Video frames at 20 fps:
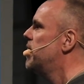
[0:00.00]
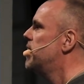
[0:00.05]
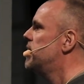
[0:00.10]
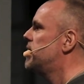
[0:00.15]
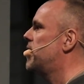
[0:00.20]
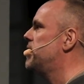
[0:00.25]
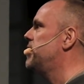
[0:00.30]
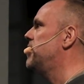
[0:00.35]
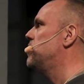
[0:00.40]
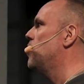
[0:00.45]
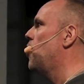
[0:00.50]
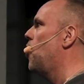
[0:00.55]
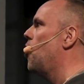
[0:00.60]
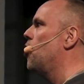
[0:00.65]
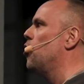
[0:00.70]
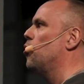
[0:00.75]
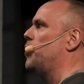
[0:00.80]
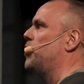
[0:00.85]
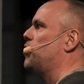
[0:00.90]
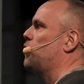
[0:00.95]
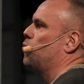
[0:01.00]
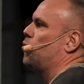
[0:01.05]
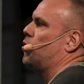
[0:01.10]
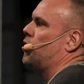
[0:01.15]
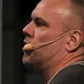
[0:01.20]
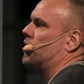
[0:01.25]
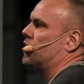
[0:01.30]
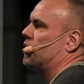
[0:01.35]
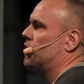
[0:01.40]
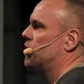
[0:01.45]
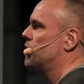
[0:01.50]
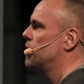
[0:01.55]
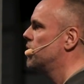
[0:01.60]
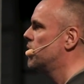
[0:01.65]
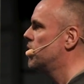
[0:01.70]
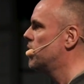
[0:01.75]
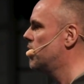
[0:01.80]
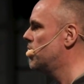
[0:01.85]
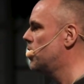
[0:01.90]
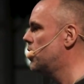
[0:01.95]
that it always works
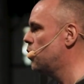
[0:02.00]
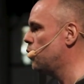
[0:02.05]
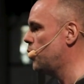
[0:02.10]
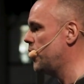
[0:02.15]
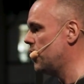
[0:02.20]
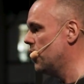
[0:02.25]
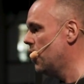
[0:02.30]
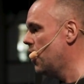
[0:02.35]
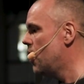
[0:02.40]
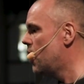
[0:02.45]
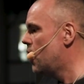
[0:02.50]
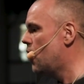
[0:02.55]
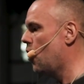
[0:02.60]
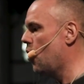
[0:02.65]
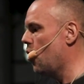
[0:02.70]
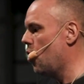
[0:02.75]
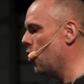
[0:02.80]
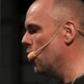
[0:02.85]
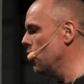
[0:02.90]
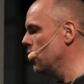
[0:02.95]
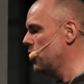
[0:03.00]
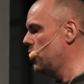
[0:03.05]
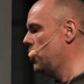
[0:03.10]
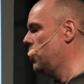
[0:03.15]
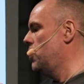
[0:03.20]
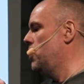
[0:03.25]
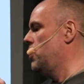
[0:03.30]
with all